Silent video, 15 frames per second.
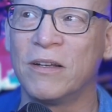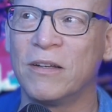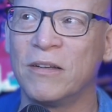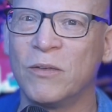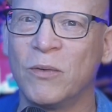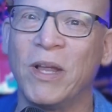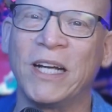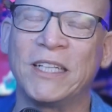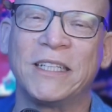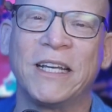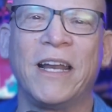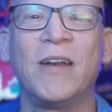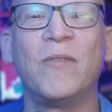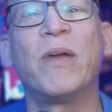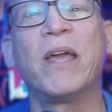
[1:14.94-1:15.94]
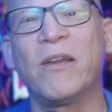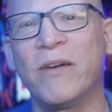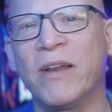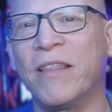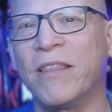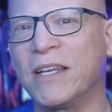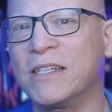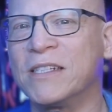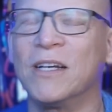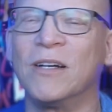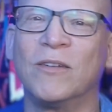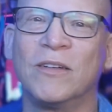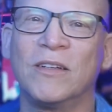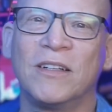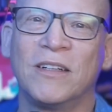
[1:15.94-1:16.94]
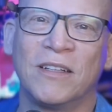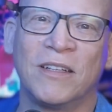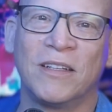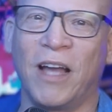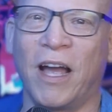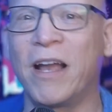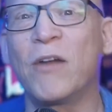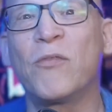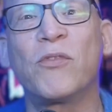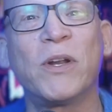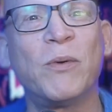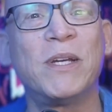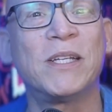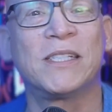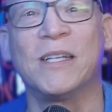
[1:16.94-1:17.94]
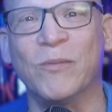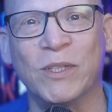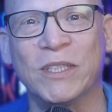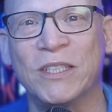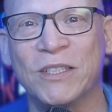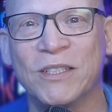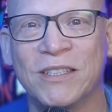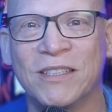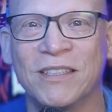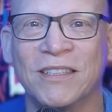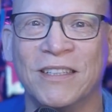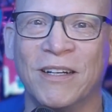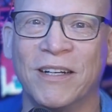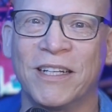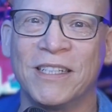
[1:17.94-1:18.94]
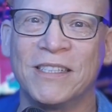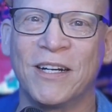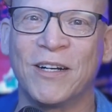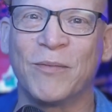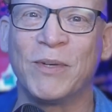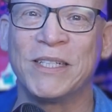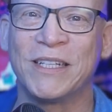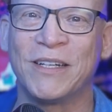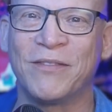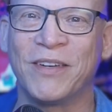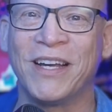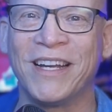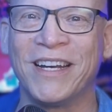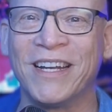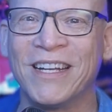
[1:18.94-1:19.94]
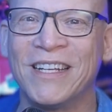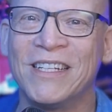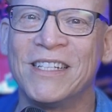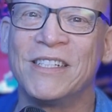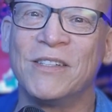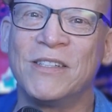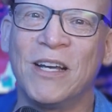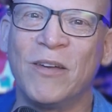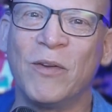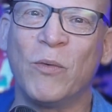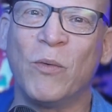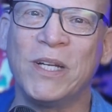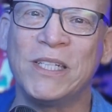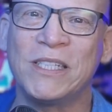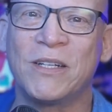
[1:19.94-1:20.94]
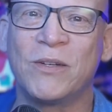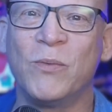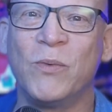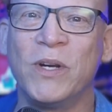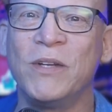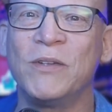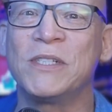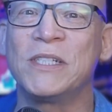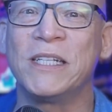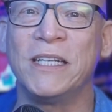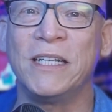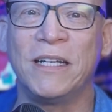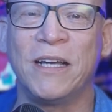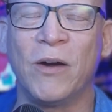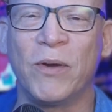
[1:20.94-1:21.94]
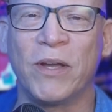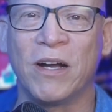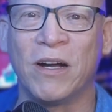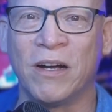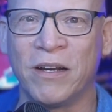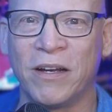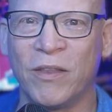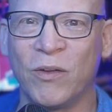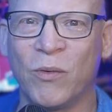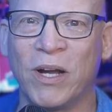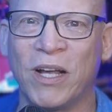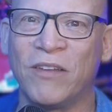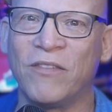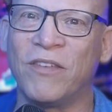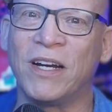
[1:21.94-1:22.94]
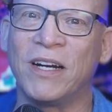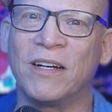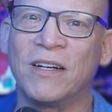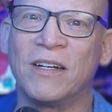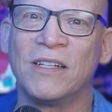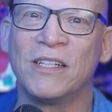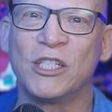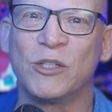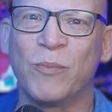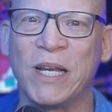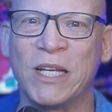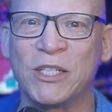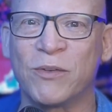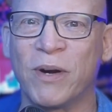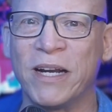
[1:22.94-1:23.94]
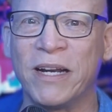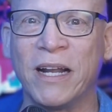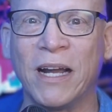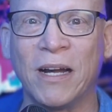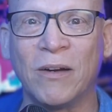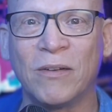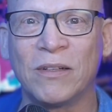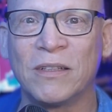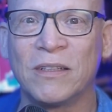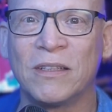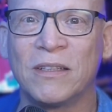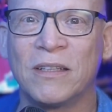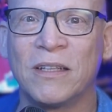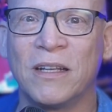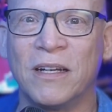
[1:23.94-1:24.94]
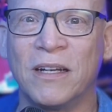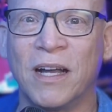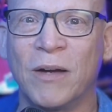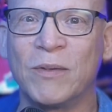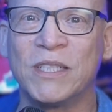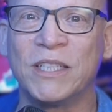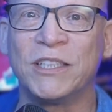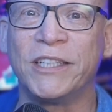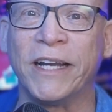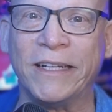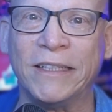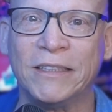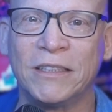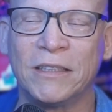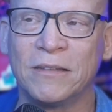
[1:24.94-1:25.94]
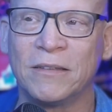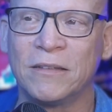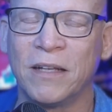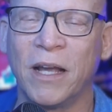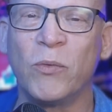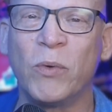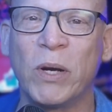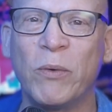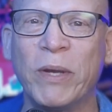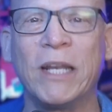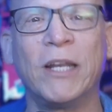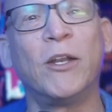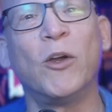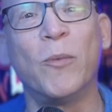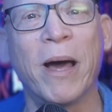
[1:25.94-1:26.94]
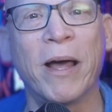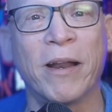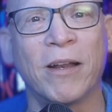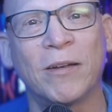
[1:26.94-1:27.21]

Well, actually, I didn't pay you anything, so I got free wisdom, which is, I consider myself ahead. So tell me, what do you see going on in the wildfire space right now? How has it changed? And what are we going to do about it?